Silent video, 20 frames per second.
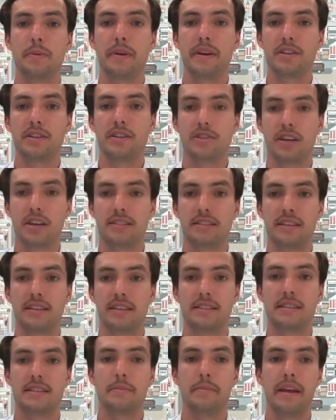be
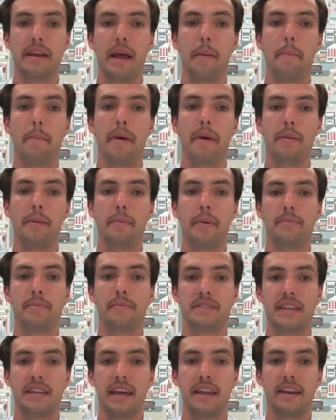adjusted to meet a minimum
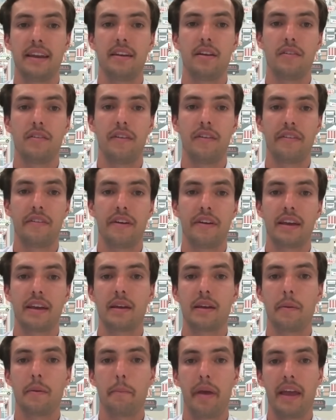standard of living
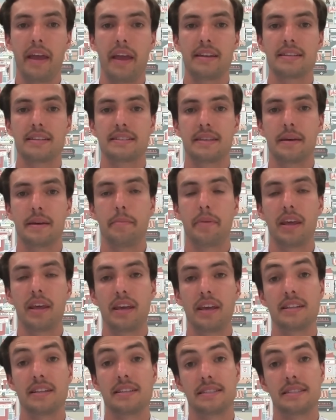compared to
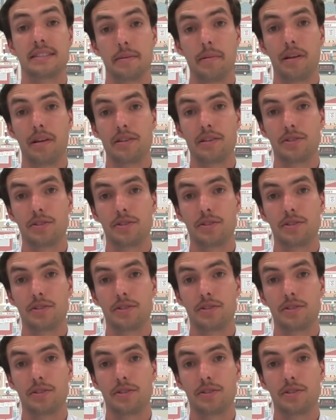somebody in similar